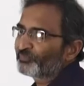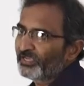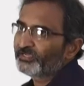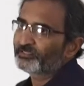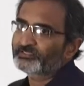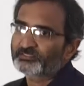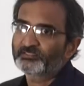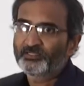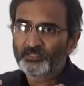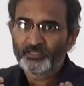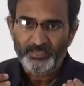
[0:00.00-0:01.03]
It is
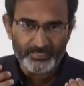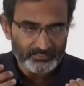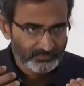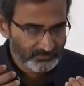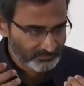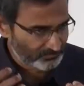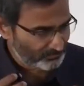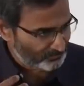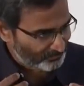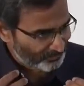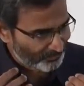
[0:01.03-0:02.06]

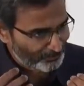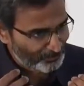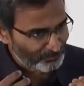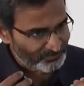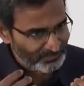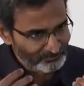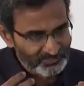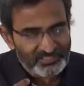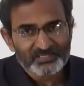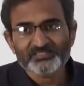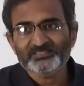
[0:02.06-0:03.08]
something
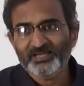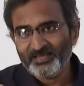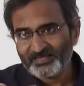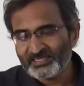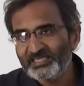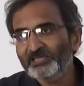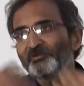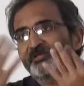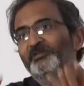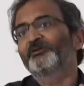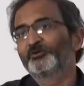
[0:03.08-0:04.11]
that is
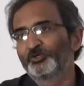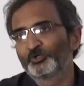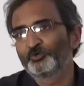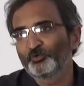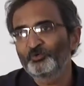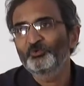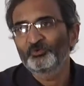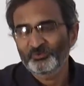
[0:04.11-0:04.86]
given to